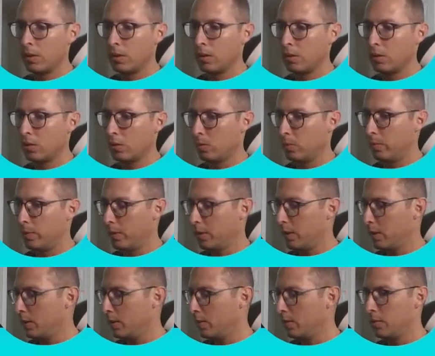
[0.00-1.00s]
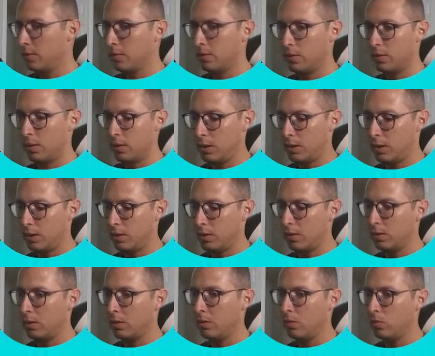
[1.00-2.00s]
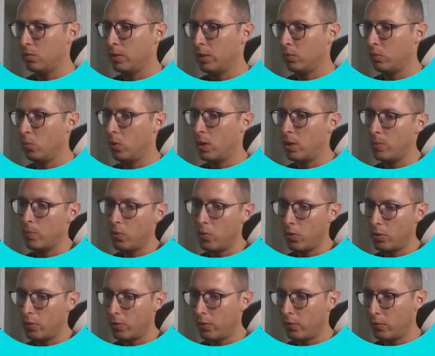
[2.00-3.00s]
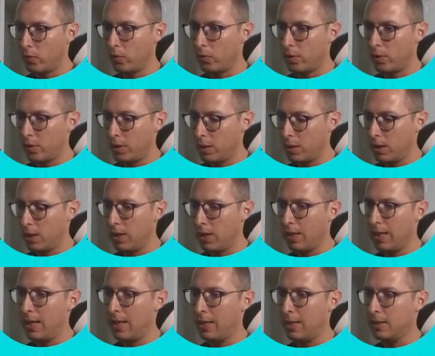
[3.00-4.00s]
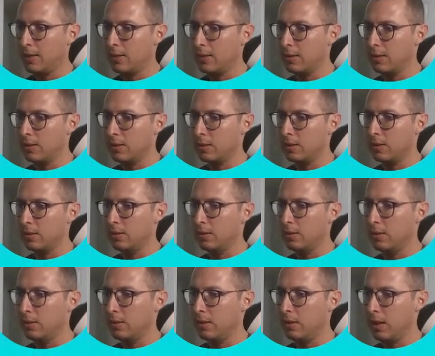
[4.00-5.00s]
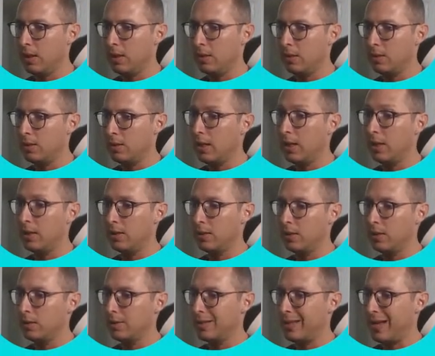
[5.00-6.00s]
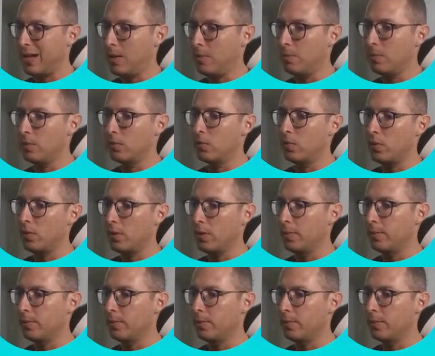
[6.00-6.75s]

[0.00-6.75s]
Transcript: Copy this, and we need one more for the end date, end time, sorry.